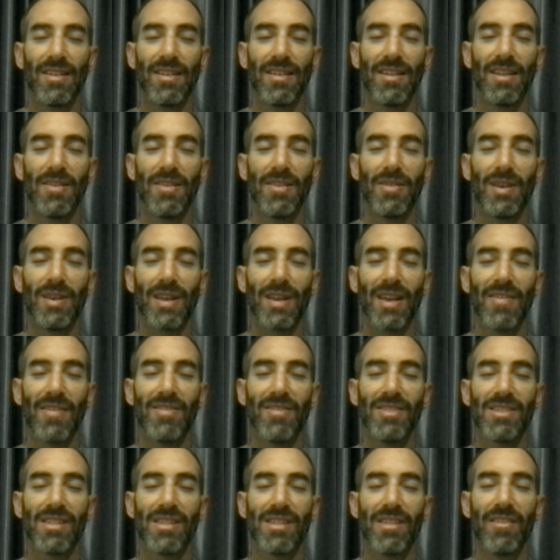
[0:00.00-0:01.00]
that will give
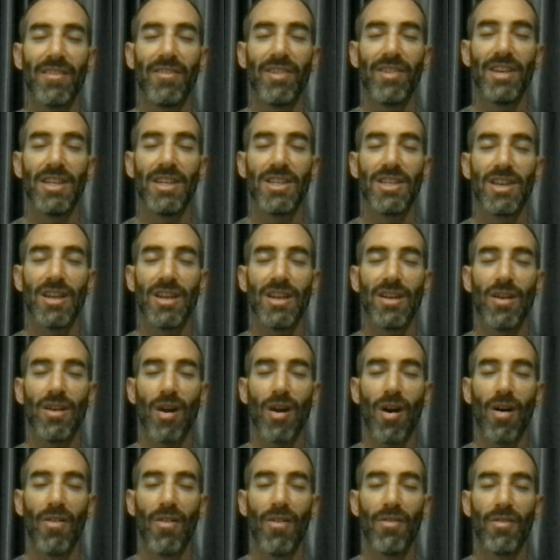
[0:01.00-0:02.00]
us the vision
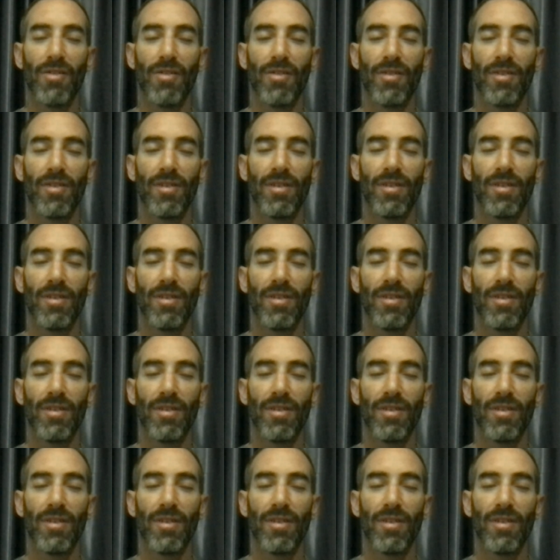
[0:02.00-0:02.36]
of